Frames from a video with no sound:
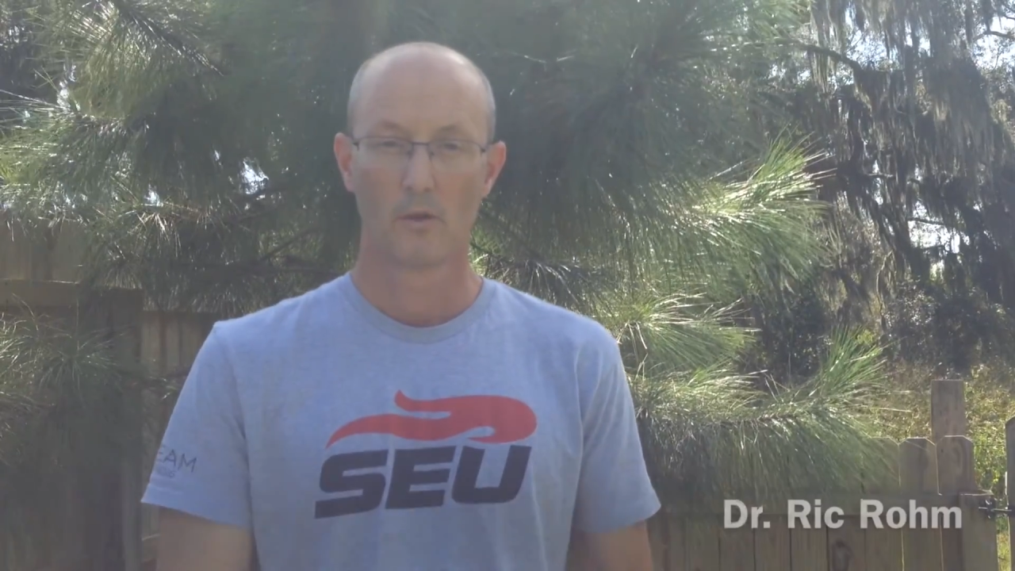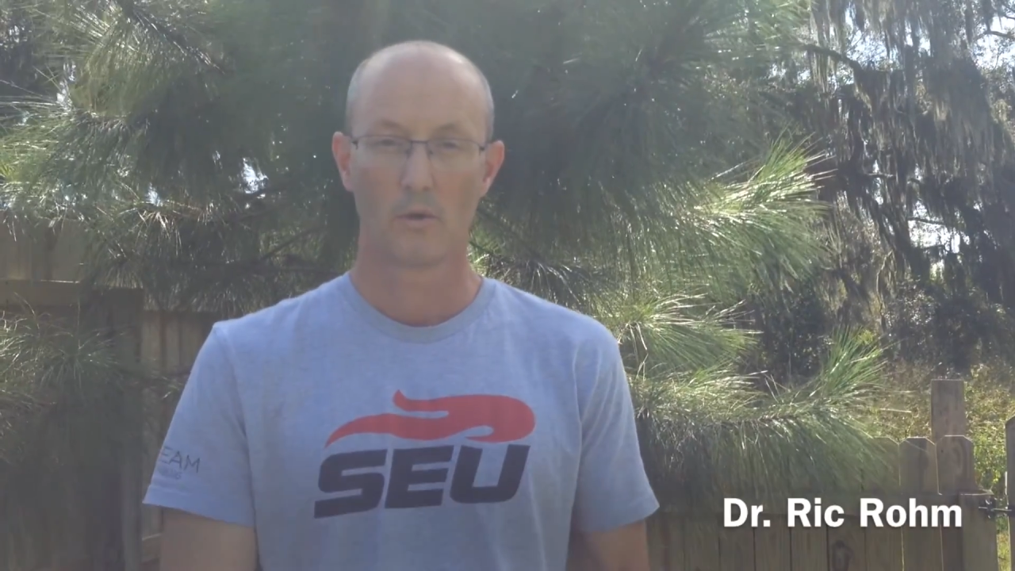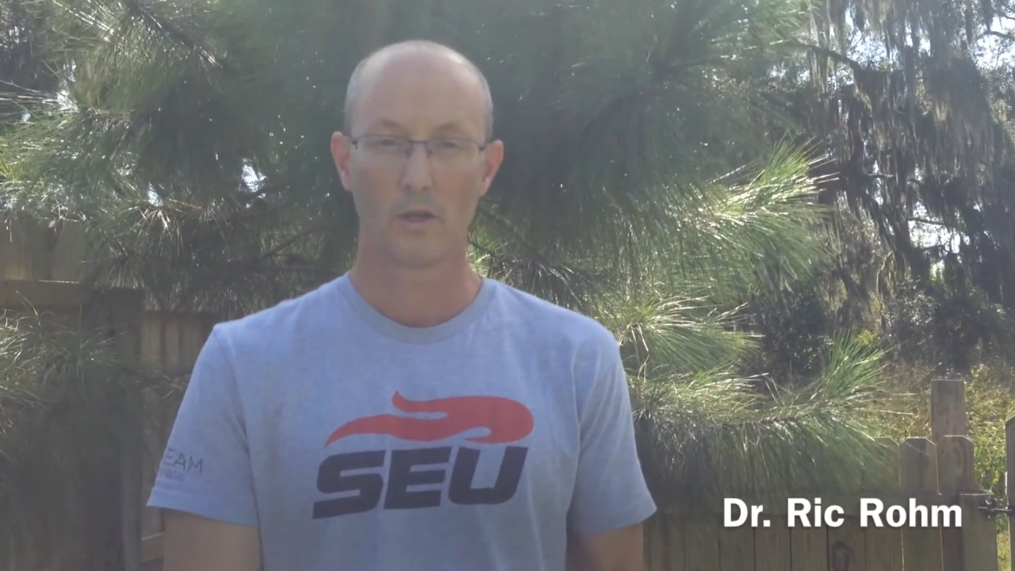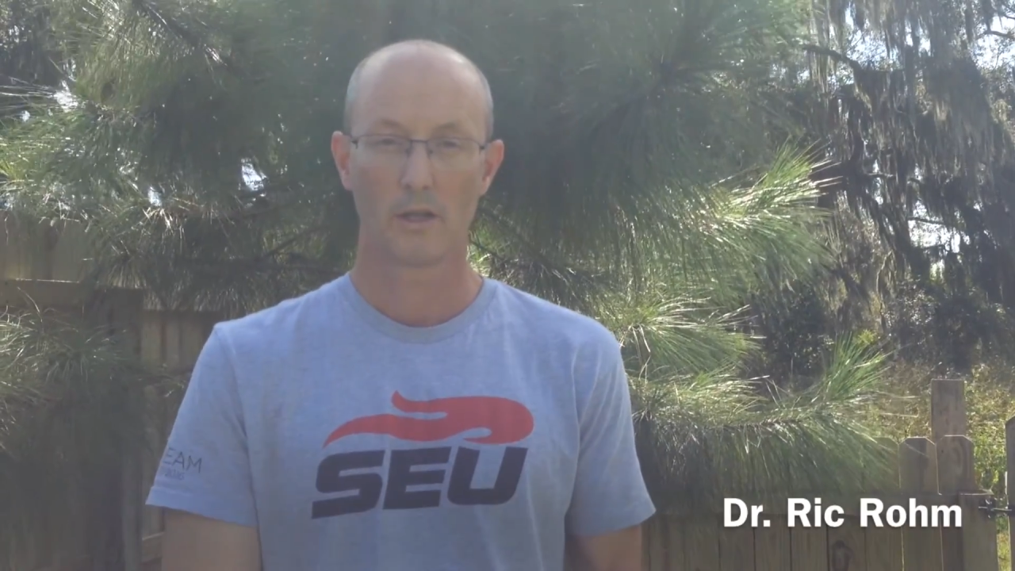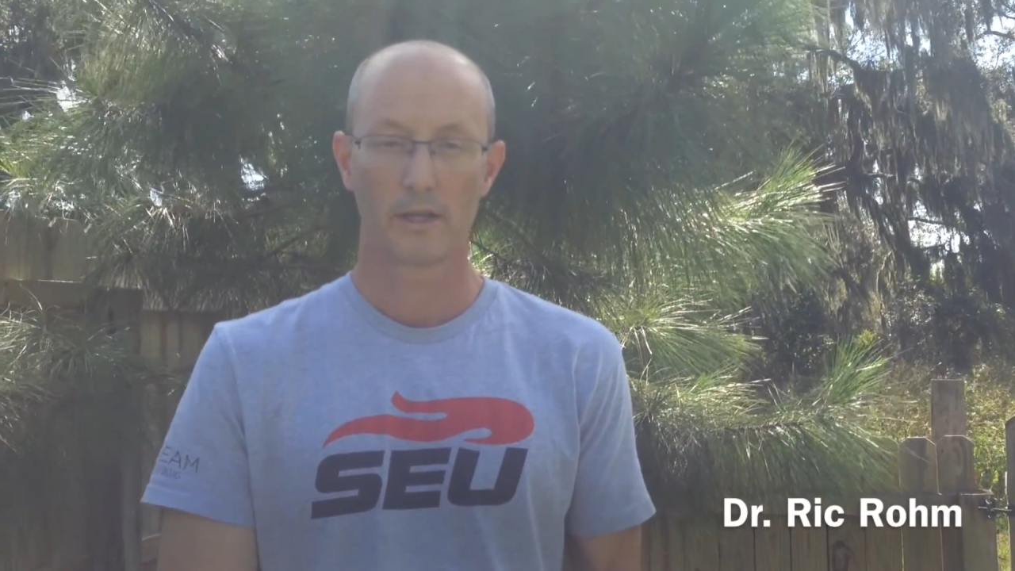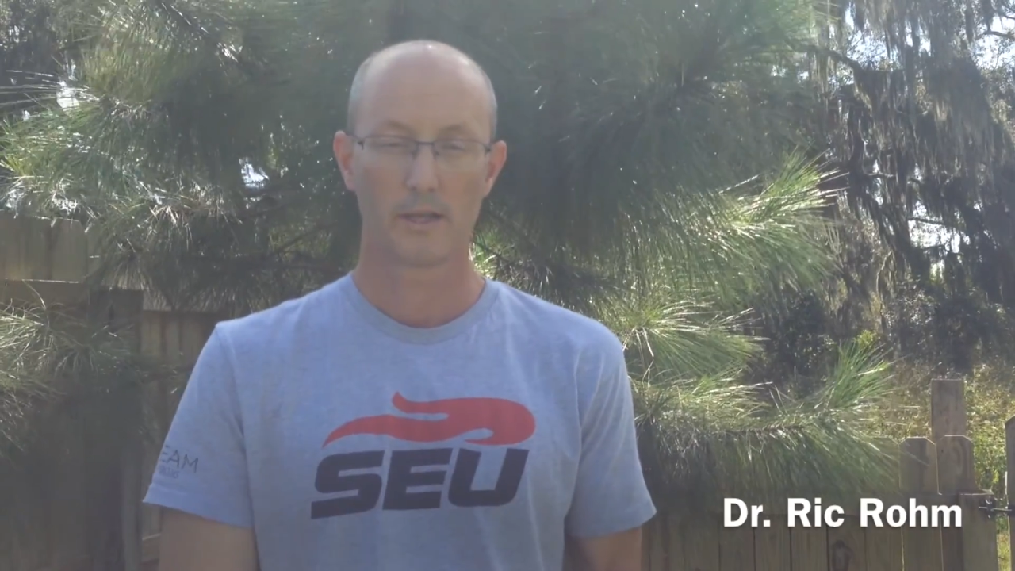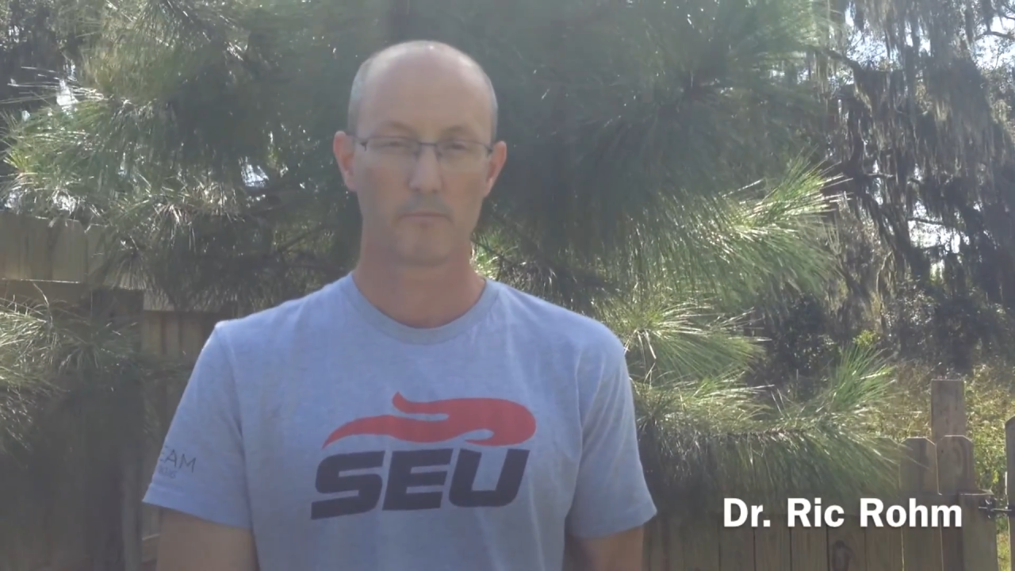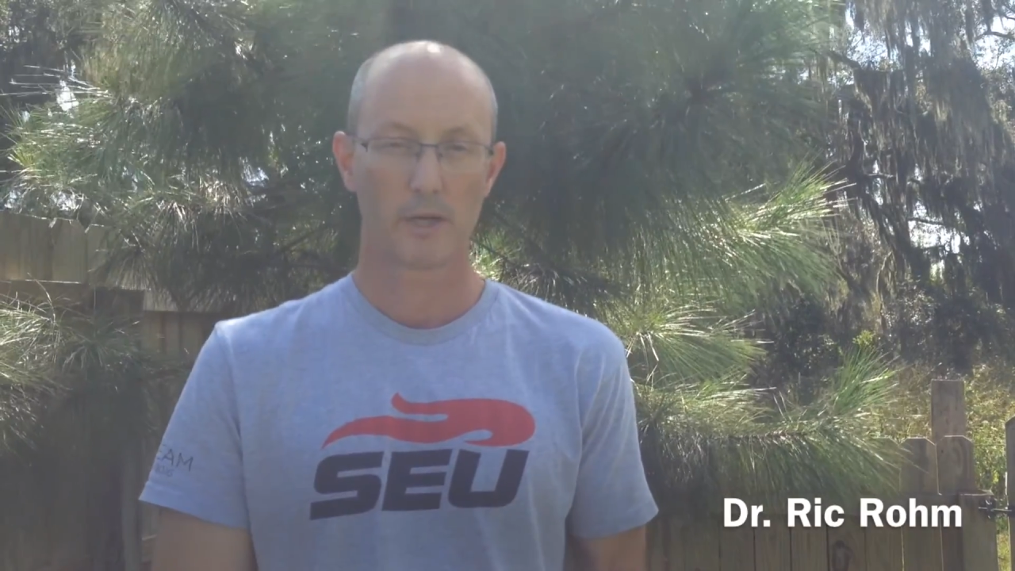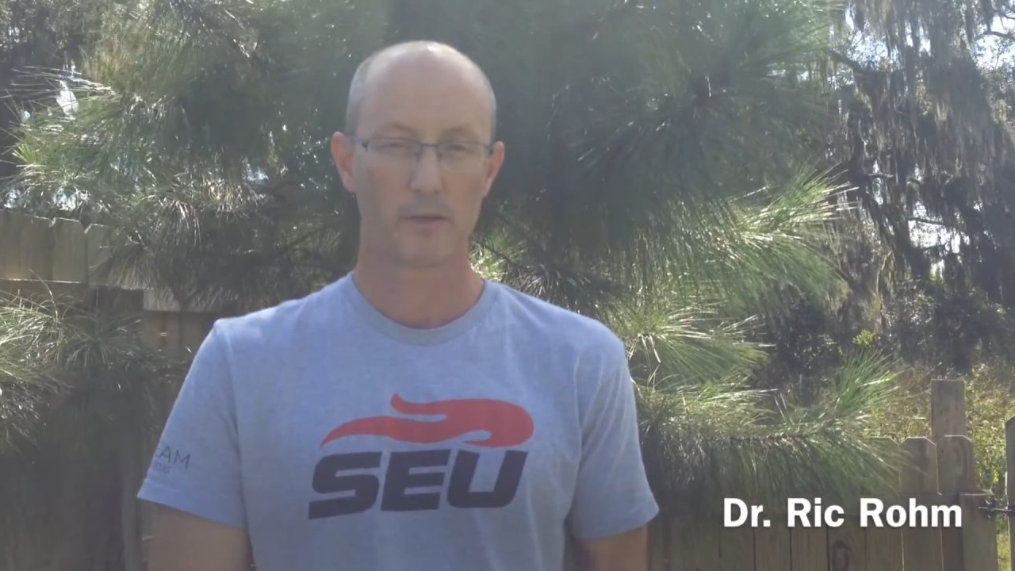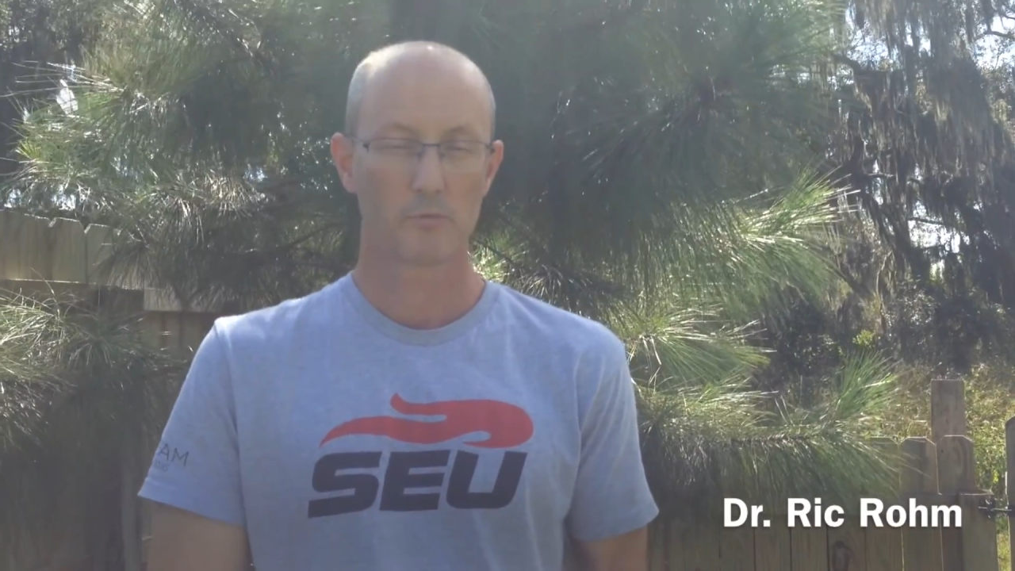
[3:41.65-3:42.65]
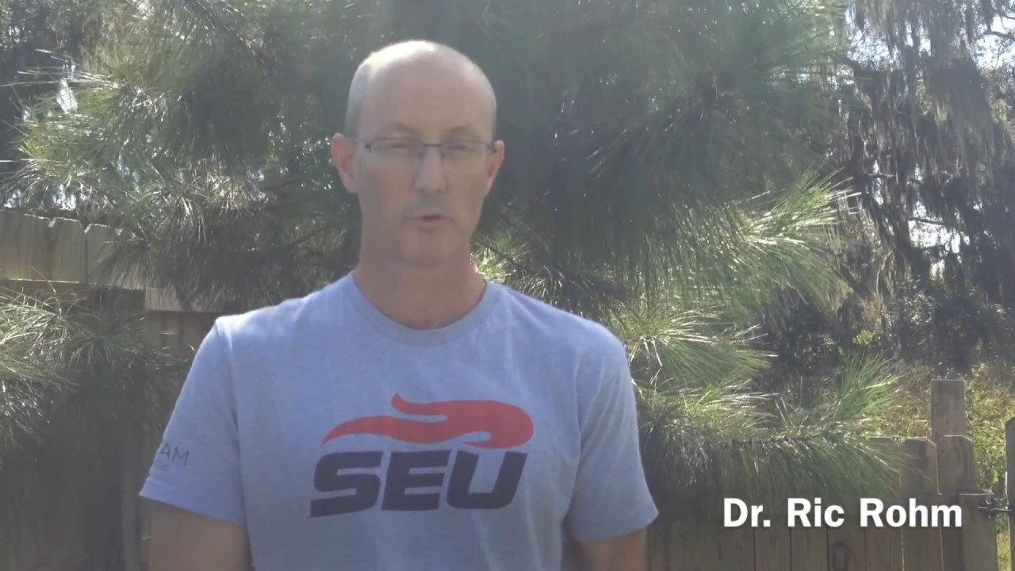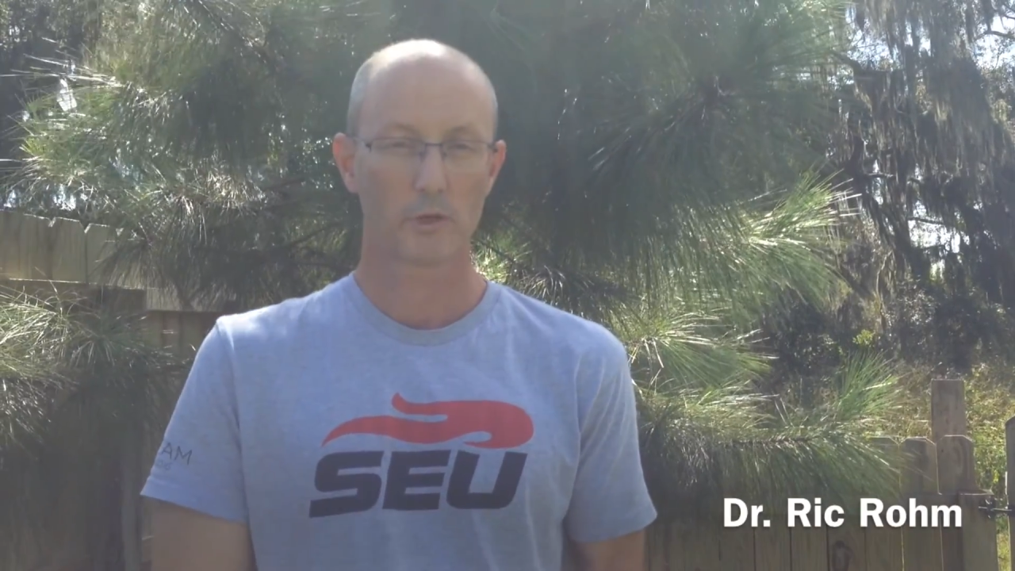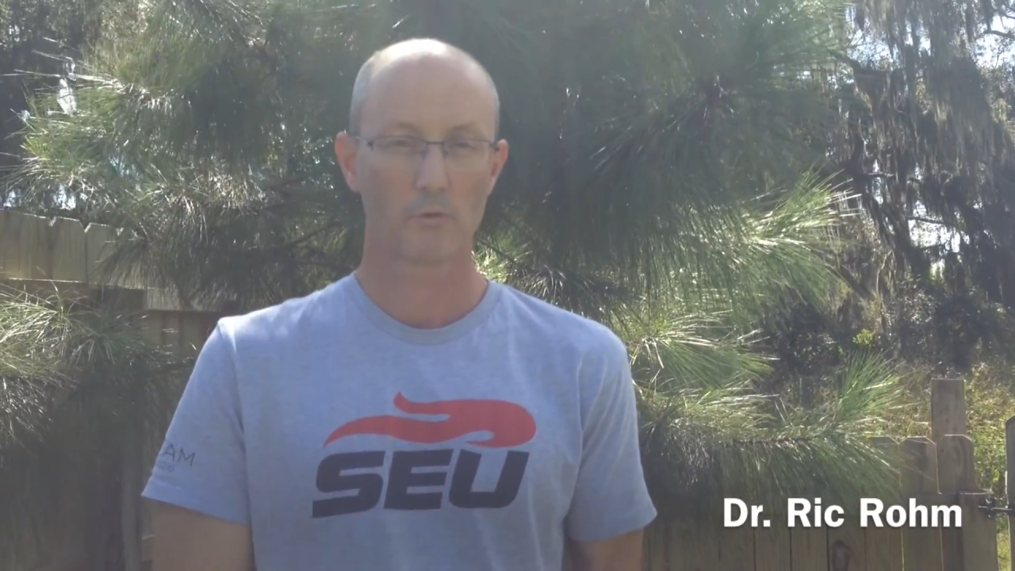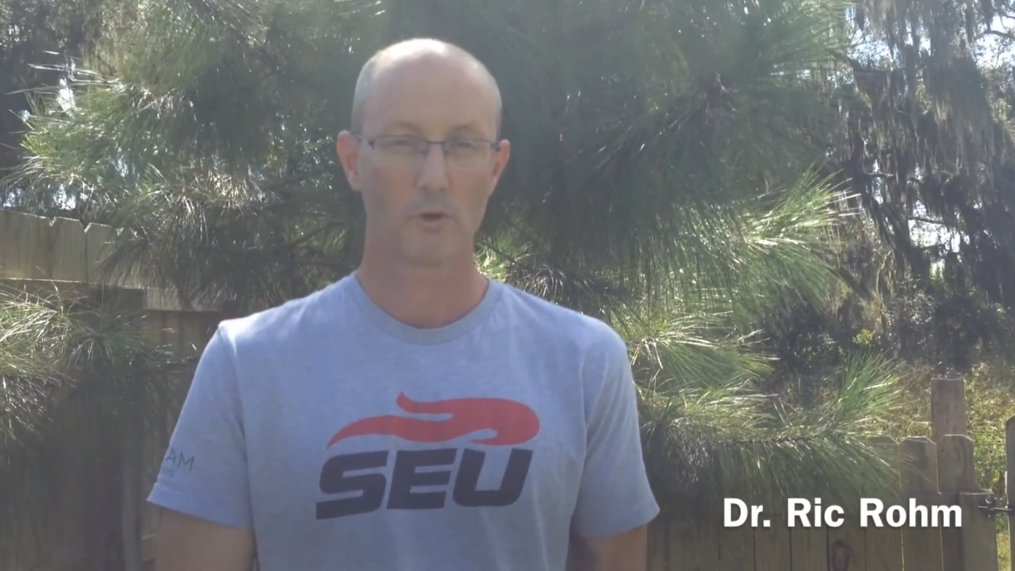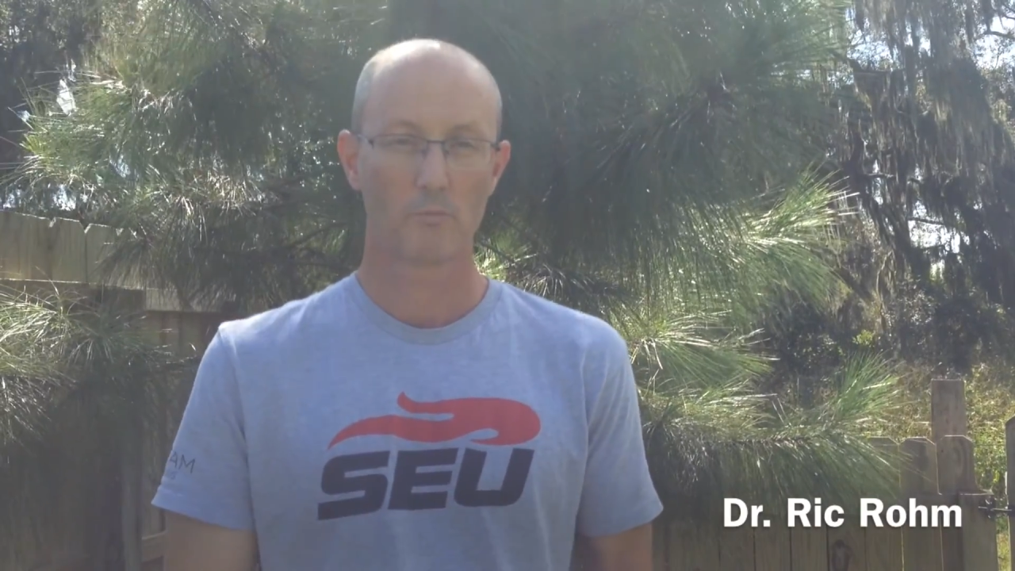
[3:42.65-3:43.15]
Well, again, my name is Rick
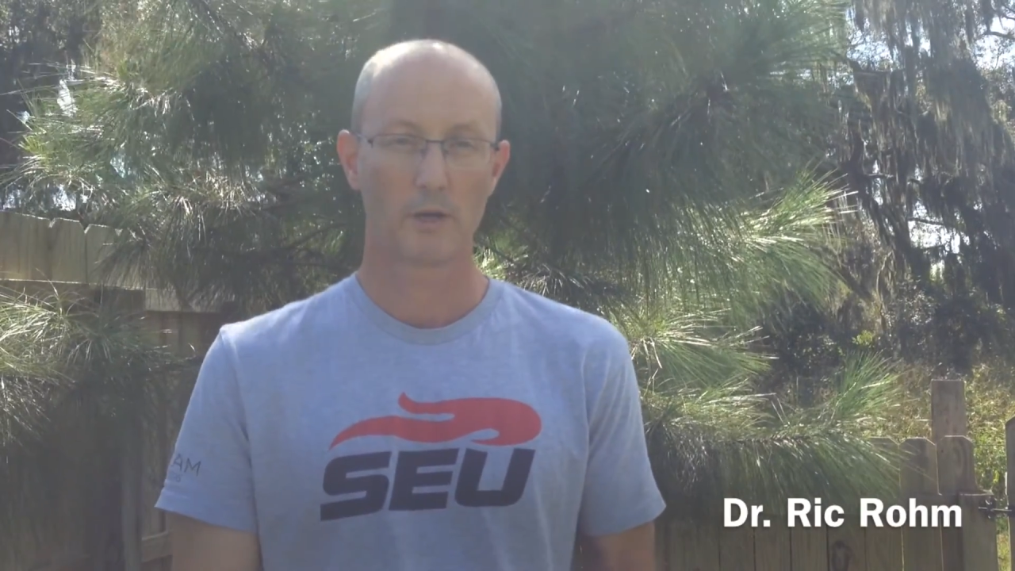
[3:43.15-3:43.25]
Rome.